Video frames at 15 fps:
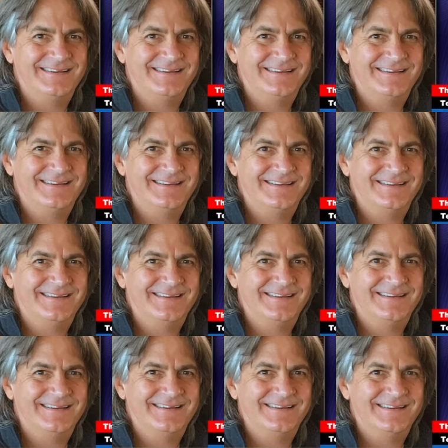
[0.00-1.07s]

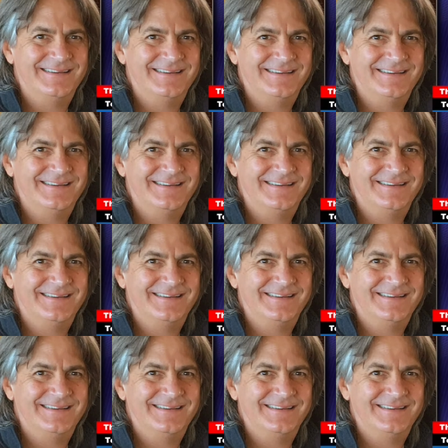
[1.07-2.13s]

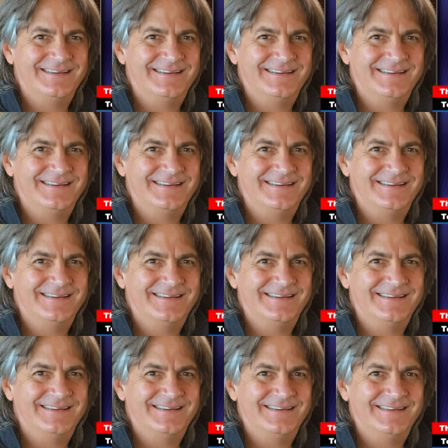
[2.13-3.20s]

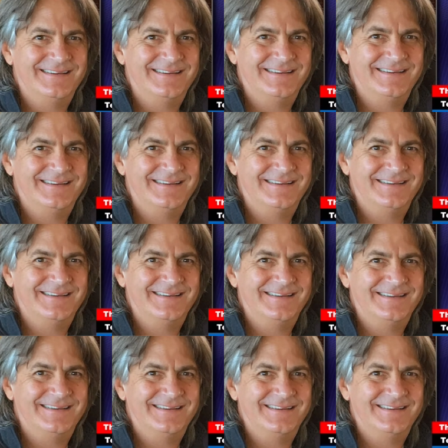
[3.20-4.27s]

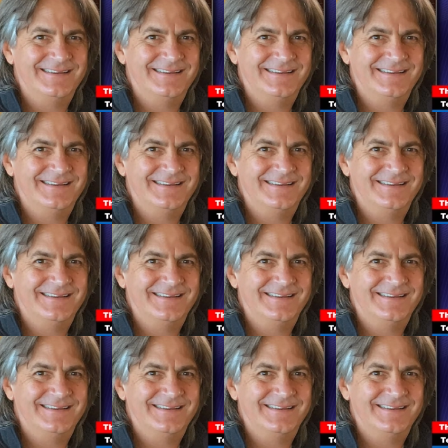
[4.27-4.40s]
(silent)